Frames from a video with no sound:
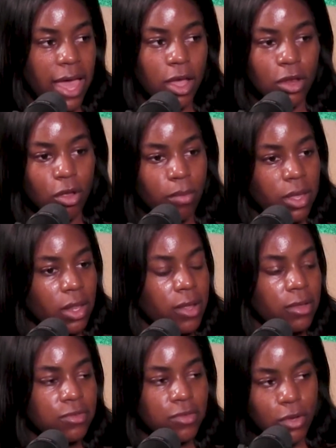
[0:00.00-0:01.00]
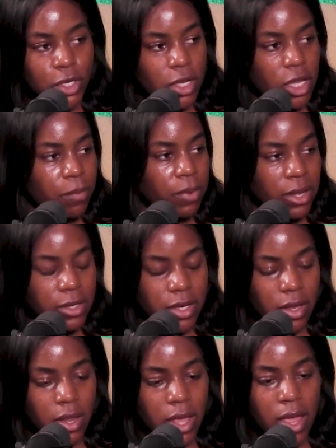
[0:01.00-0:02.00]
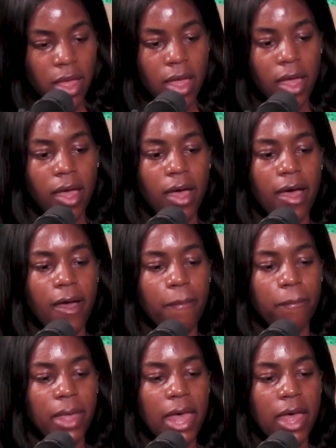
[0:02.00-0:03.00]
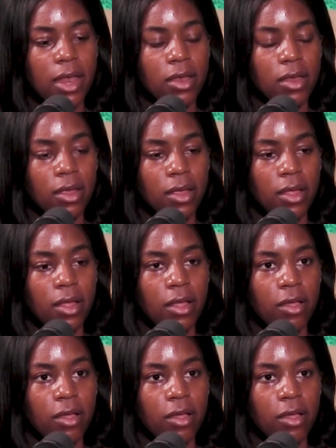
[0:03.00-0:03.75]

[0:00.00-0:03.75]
economically, socially, politically. And